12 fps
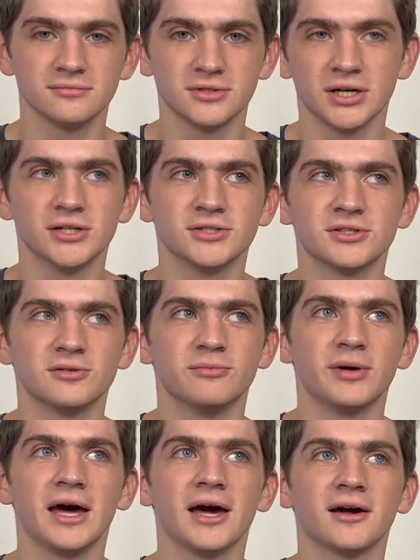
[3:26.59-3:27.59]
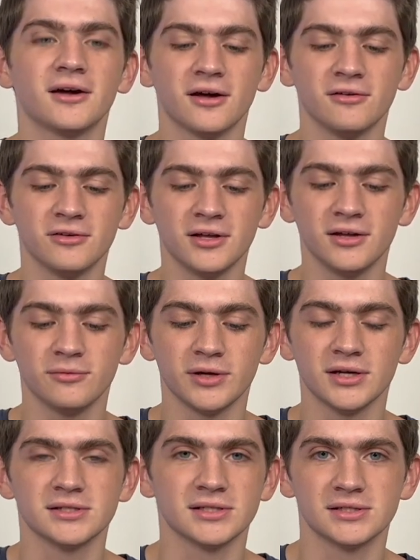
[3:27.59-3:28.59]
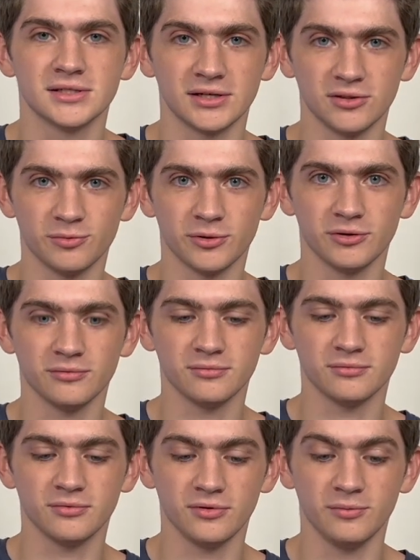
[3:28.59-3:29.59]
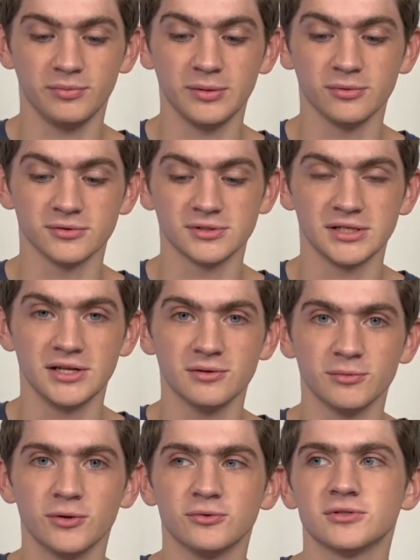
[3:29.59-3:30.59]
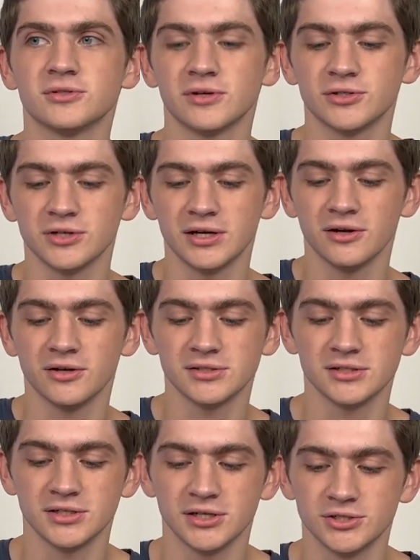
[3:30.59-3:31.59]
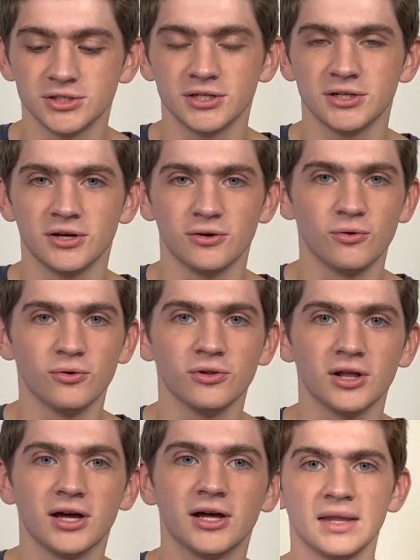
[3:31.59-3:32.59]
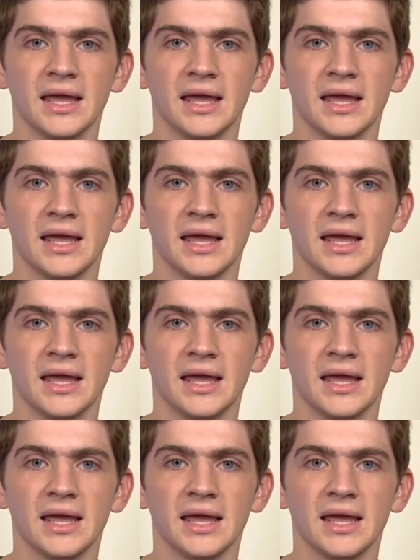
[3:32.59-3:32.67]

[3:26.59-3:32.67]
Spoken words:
touch the back of it, because that's the part that people see the most, so I try not to touch it a whole lot.